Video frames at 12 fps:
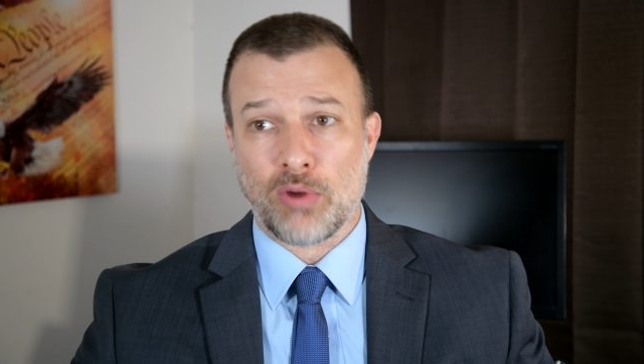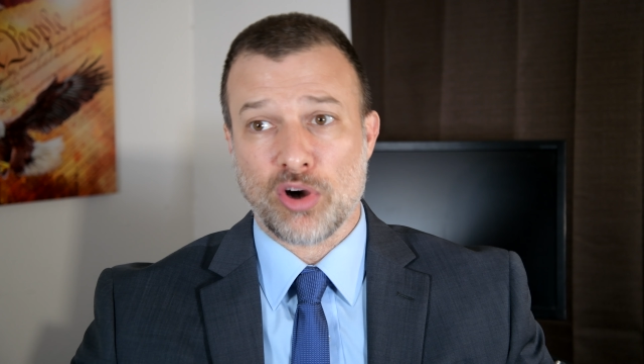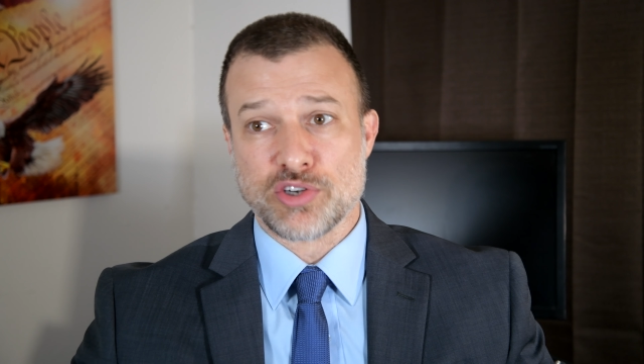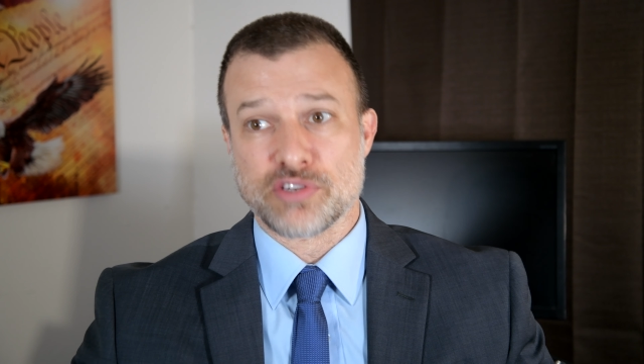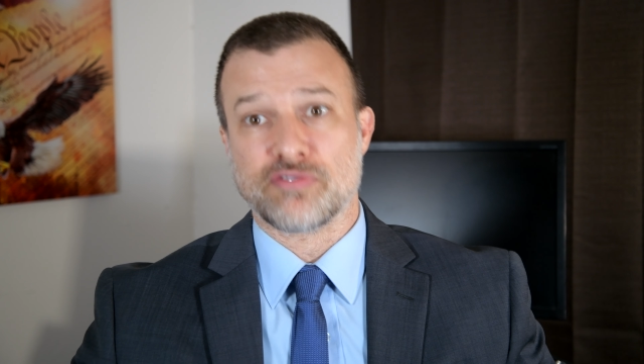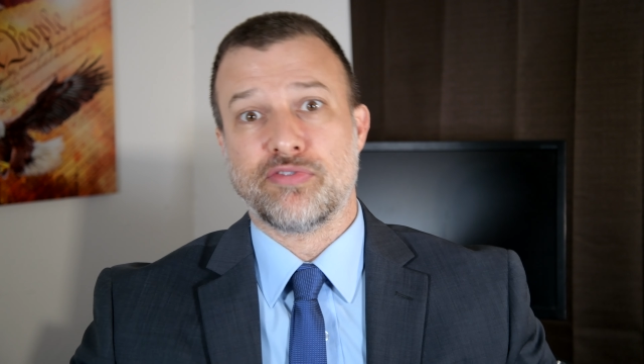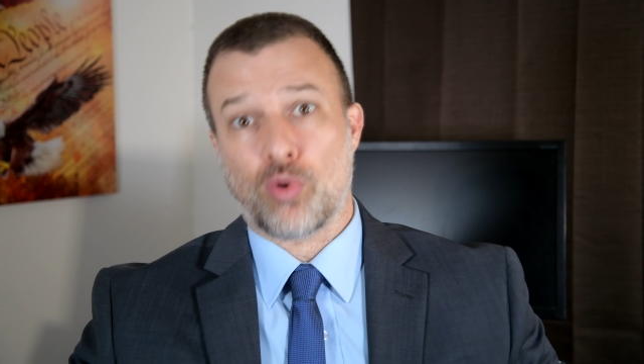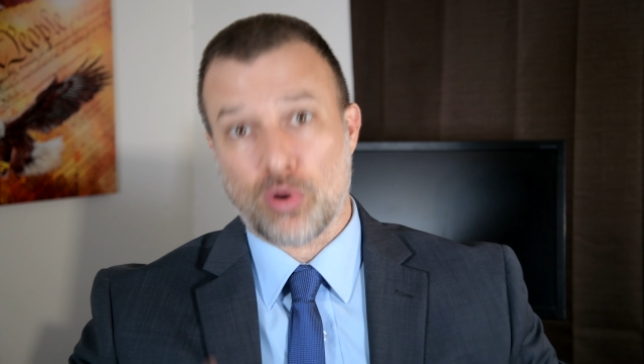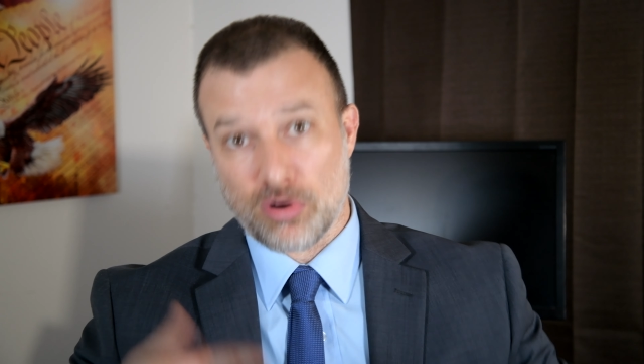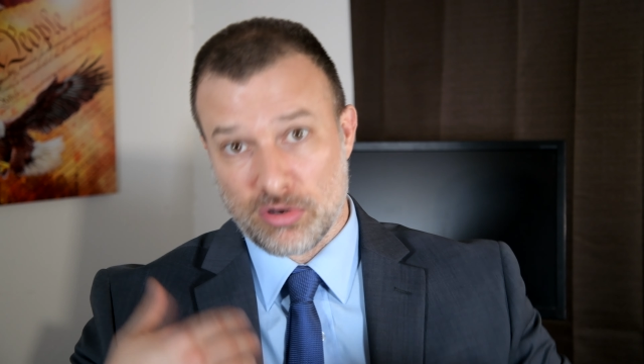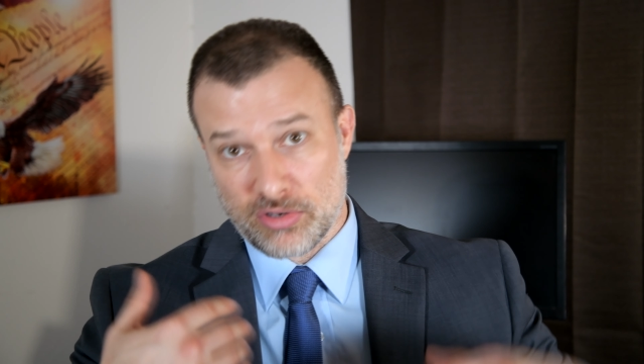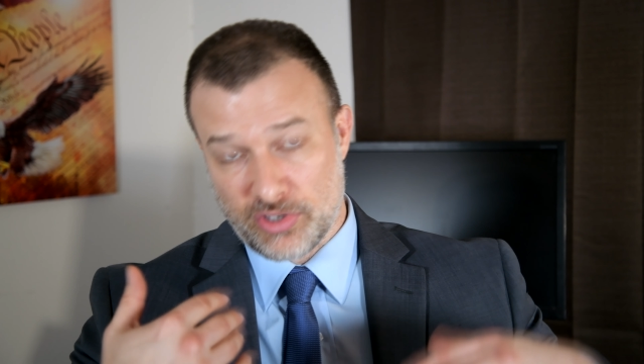margin
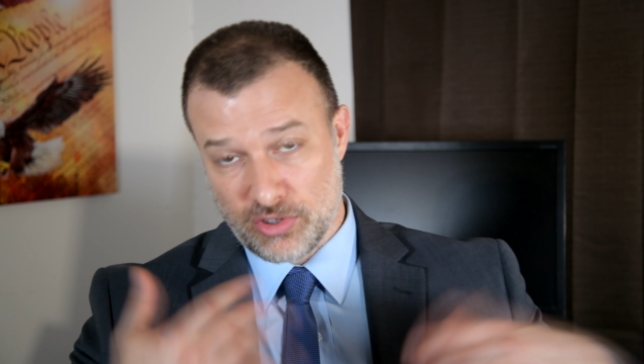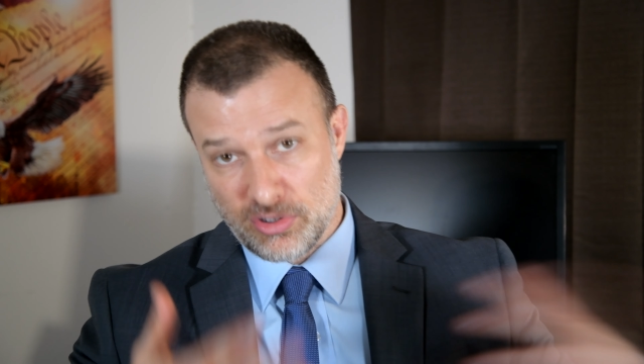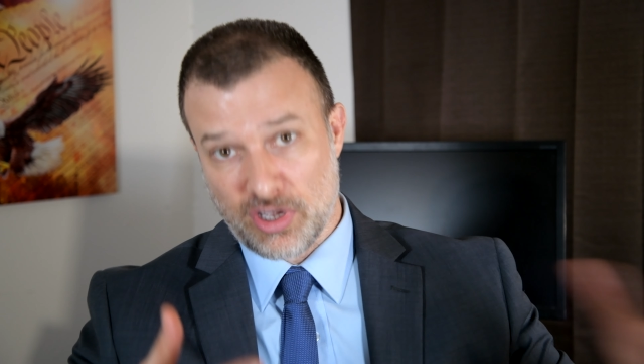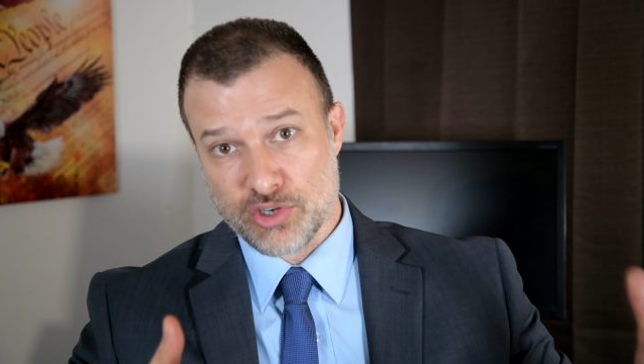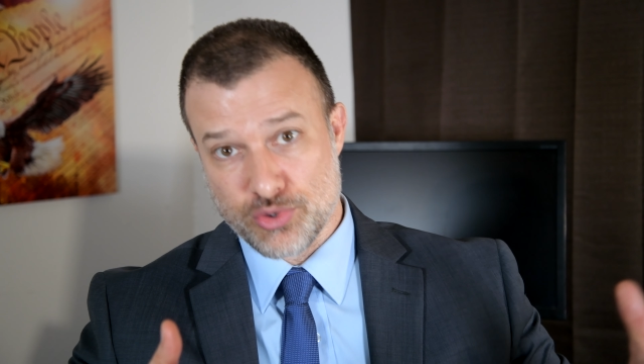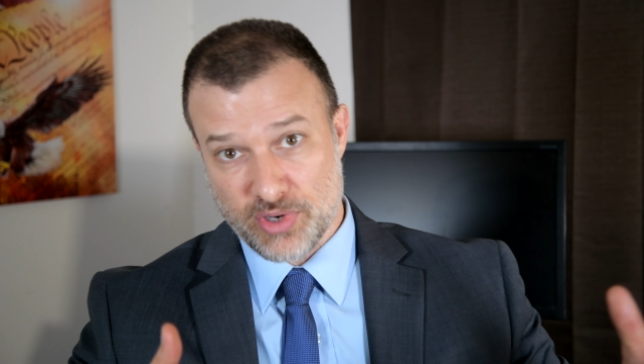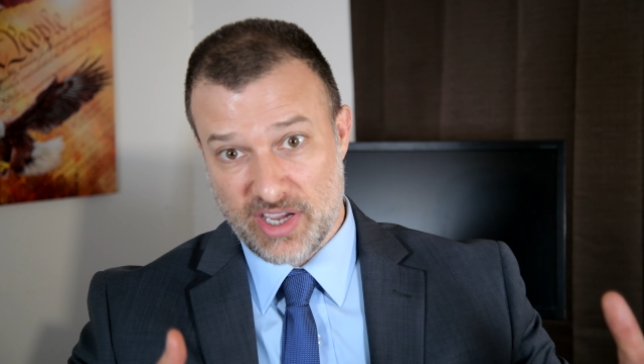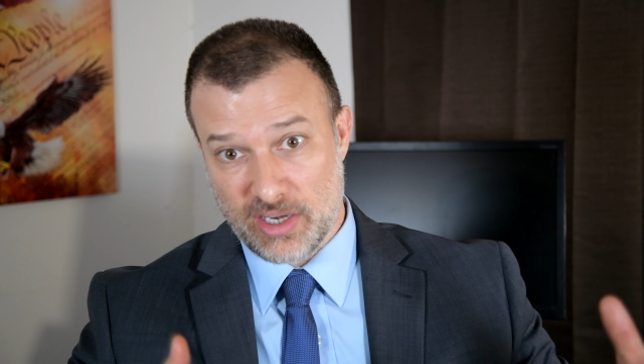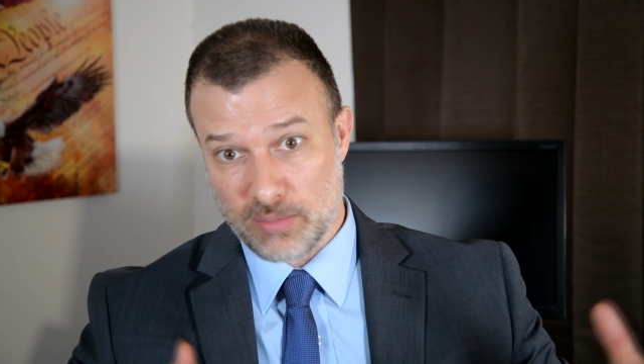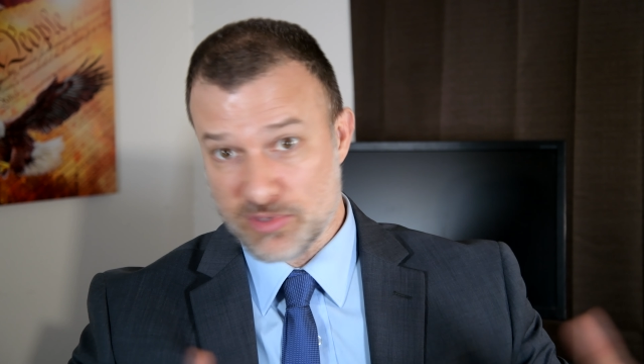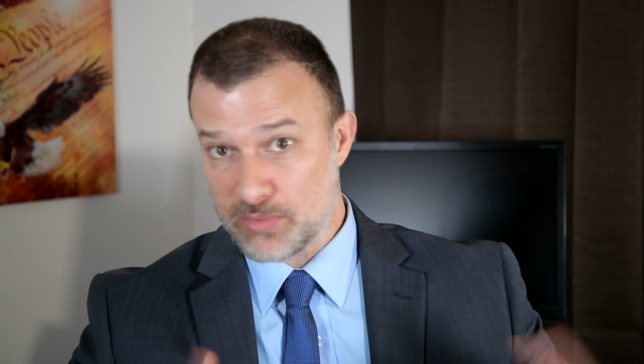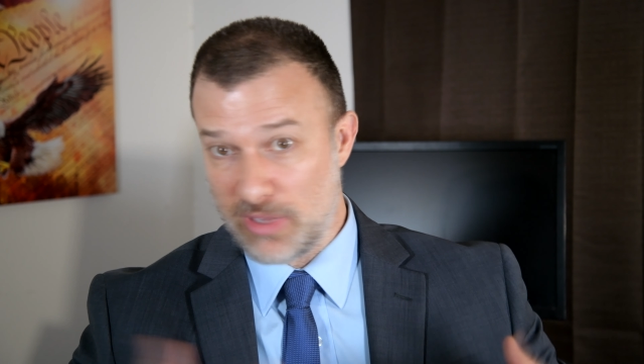for your luxury items.